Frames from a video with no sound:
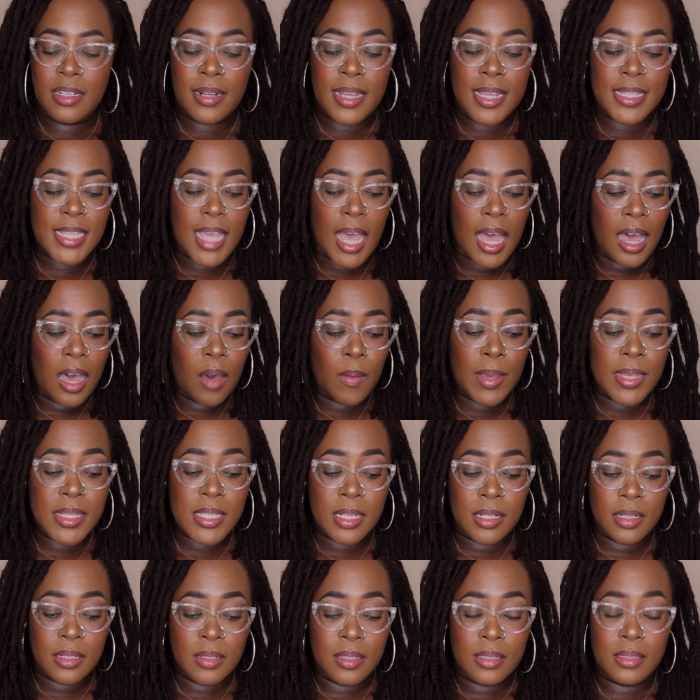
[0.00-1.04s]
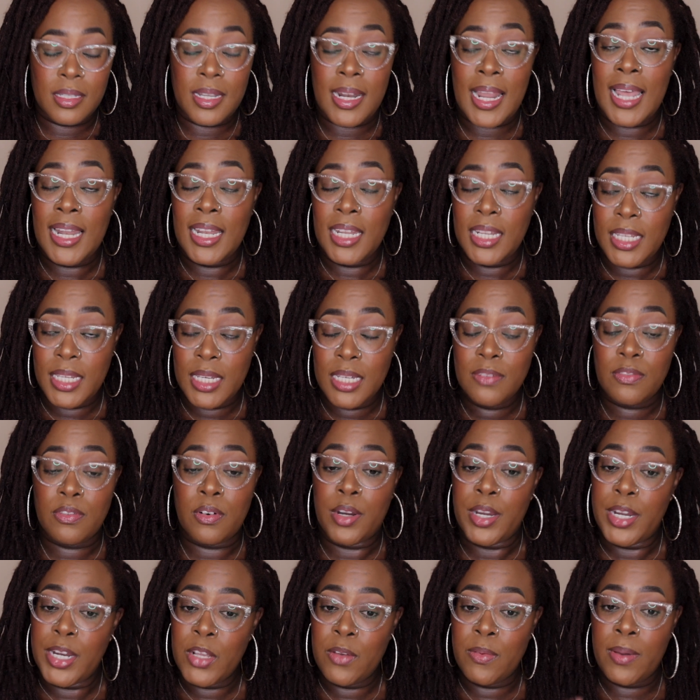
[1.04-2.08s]
and that's always a look that I live
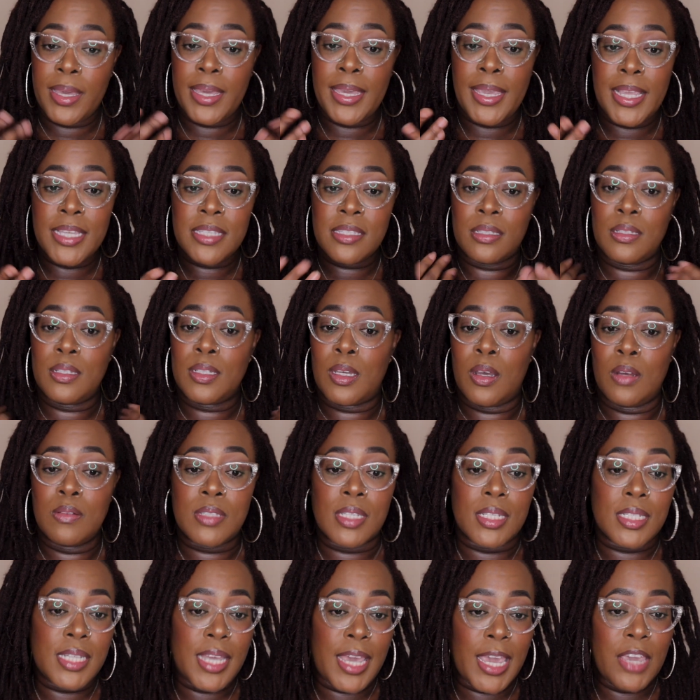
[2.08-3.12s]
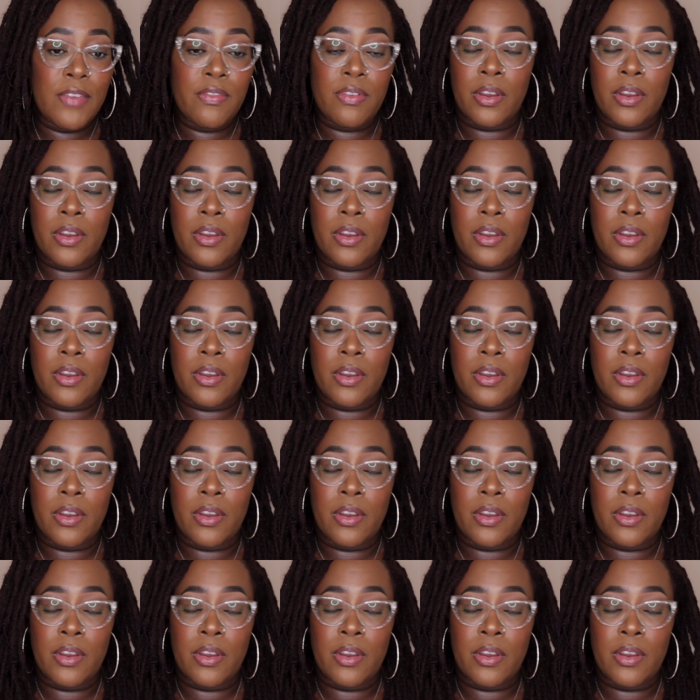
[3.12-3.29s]
for anyway, hence the look on today.